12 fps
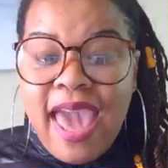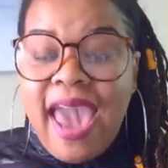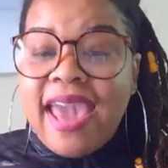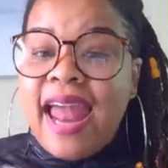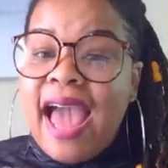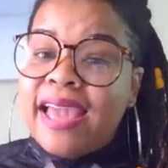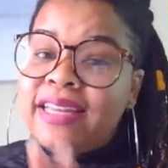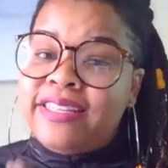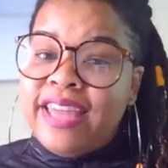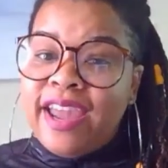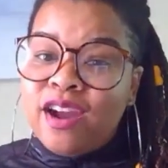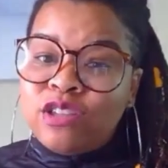and i
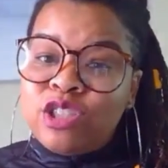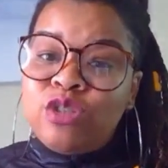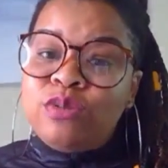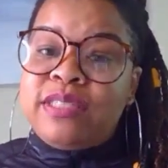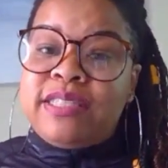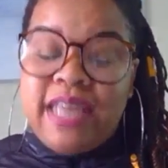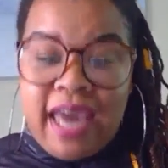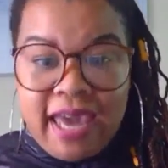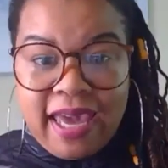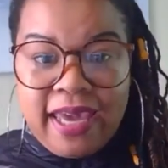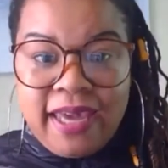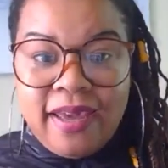dare to
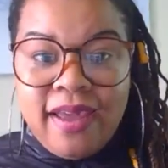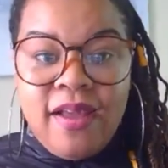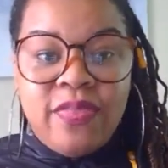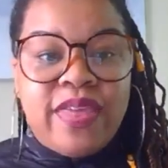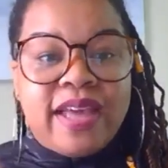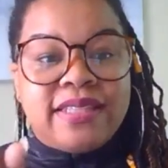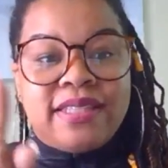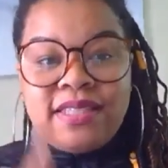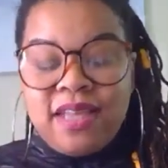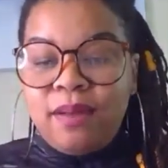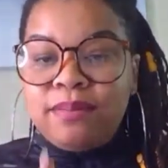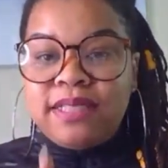say that
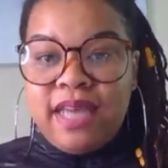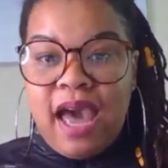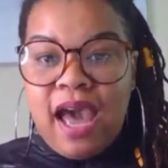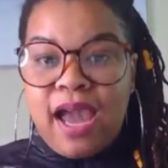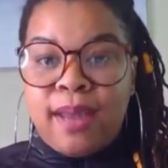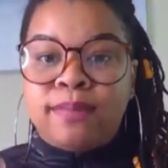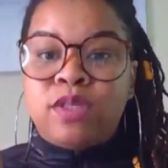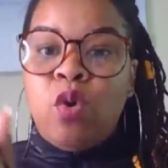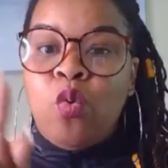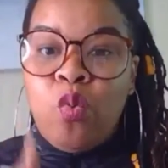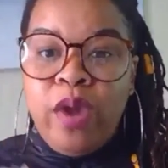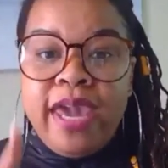sometimes
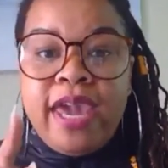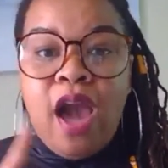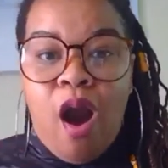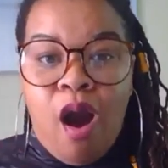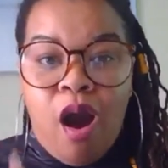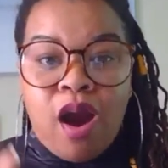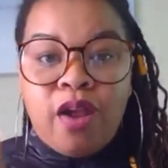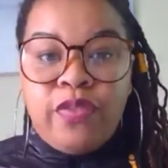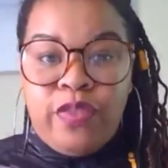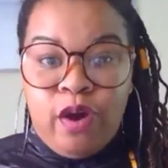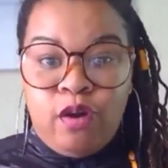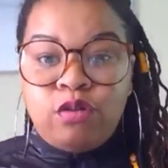we are
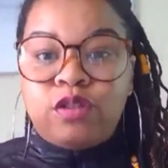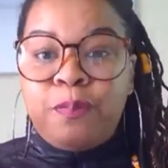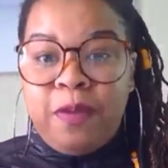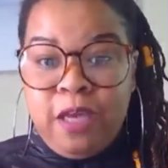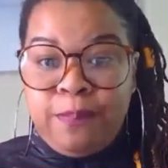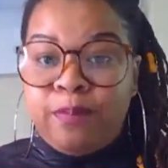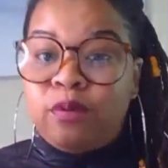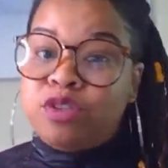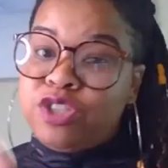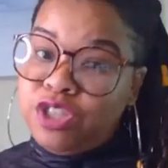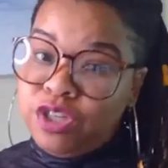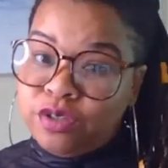those people
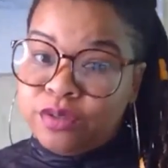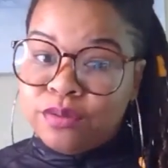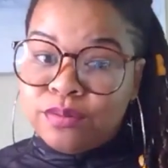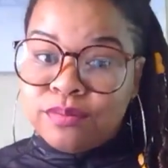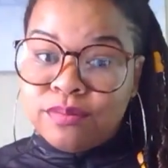too